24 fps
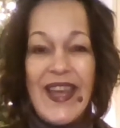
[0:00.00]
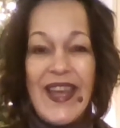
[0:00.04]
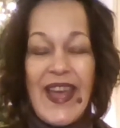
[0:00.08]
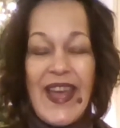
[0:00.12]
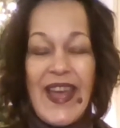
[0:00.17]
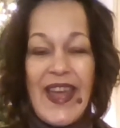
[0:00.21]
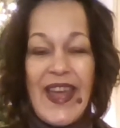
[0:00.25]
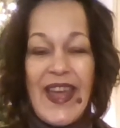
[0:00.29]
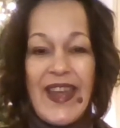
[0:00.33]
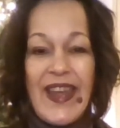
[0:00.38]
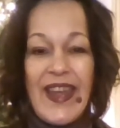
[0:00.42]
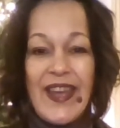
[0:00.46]

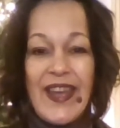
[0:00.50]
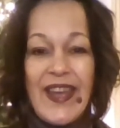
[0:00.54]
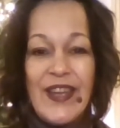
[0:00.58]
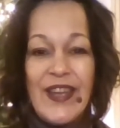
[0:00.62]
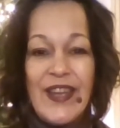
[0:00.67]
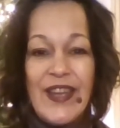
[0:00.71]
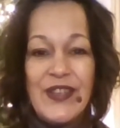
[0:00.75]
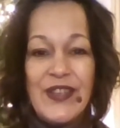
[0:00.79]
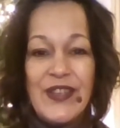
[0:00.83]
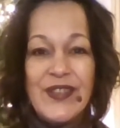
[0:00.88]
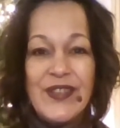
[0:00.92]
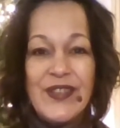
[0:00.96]

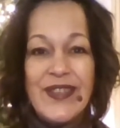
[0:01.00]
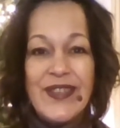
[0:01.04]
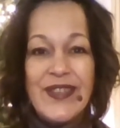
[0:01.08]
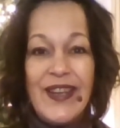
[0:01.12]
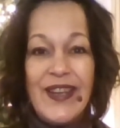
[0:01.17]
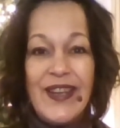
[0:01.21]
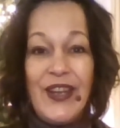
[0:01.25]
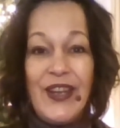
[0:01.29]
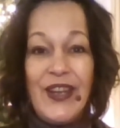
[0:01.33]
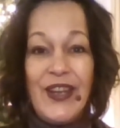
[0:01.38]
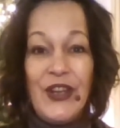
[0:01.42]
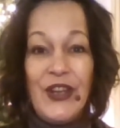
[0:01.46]
and,
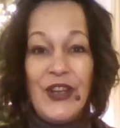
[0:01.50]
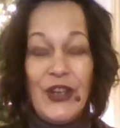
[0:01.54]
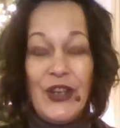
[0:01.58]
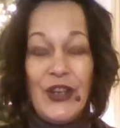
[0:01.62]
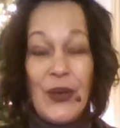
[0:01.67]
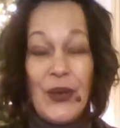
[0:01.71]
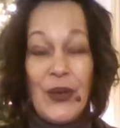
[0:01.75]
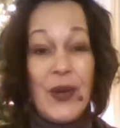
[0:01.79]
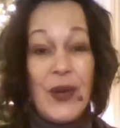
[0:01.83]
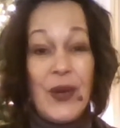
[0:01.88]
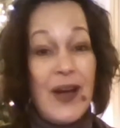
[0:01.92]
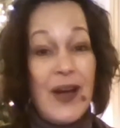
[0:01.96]
you know,
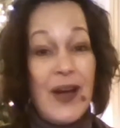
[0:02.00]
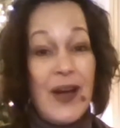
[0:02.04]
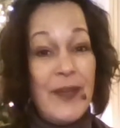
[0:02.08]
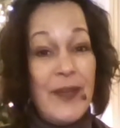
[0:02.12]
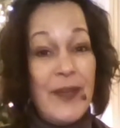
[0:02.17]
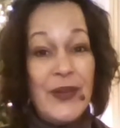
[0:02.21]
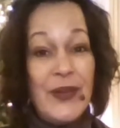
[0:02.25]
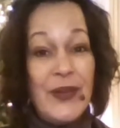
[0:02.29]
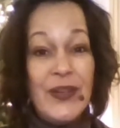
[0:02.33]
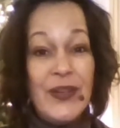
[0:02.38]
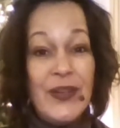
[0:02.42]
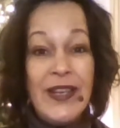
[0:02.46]
comment
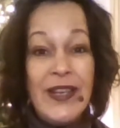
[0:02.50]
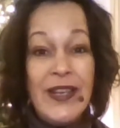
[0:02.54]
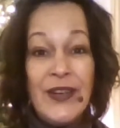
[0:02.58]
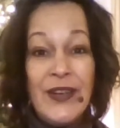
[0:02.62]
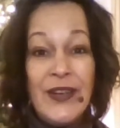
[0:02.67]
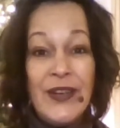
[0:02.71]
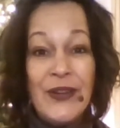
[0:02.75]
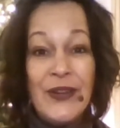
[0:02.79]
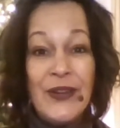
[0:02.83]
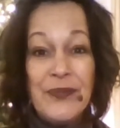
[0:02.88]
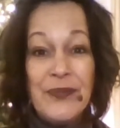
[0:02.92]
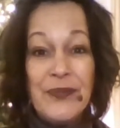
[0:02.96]
on here